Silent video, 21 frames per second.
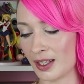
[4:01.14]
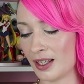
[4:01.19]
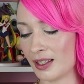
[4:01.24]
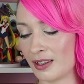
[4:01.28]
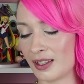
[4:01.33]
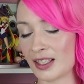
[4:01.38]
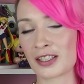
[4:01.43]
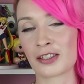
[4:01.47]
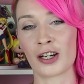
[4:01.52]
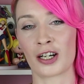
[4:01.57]

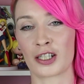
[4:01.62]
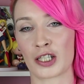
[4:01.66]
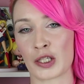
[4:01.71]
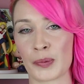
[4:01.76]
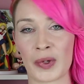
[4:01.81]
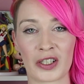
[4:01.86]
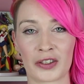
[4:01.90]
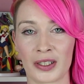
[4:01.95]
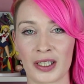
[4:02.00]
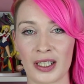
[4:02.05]
this
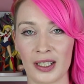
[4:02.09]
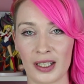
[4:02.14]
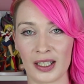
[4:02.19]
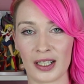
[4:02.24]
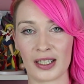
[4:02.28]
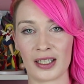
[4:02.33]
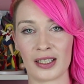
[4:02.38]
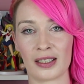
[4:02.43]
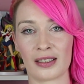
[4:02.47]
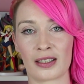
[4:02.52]

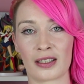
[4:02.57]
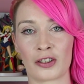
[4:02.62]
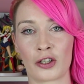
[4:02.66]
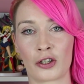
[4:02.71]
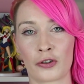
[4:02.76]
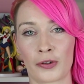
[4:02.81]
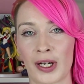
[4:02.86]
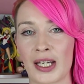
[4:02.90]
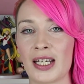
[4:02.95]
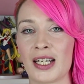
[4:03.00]
documentary is a
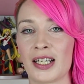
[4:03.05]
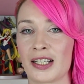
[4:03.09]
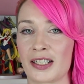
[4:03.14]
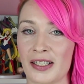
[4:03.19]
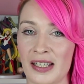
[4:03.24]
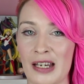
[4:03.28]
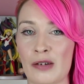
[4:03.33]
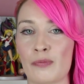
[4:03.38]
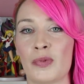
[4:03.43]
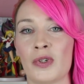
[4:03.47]
great
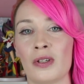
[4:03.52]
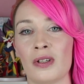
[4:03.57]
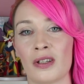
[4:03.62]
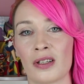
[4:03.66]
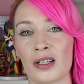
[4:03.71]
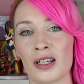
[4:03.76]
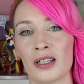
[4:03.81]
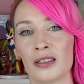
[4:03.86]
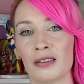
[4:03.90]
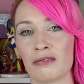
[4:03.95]

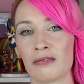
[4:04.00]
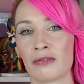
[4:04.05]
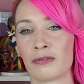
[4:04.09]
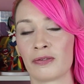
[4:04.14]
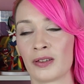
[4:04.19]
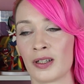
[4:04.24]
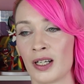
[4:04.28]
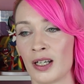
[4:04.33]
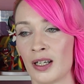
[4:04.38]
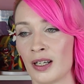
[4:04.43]
example
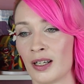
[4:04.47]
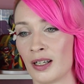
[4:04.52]
of